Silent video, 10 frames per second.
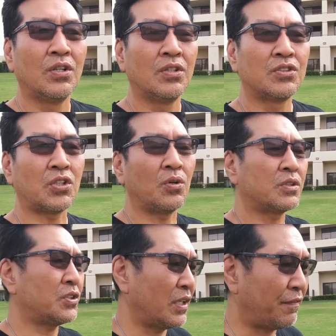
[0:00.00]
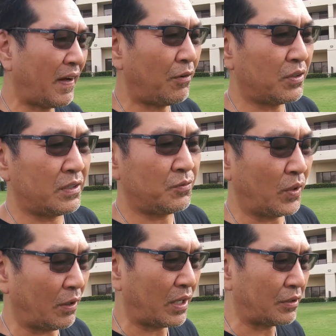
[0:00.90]
so, so if I was
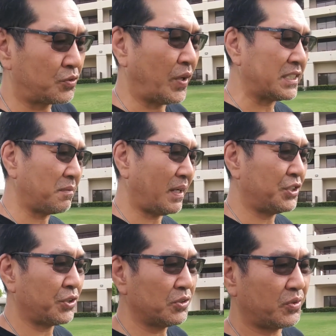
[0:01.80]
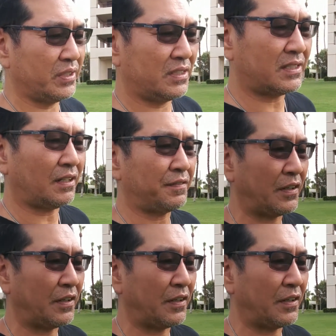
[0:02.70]
when I, when I was raising my children and stuff,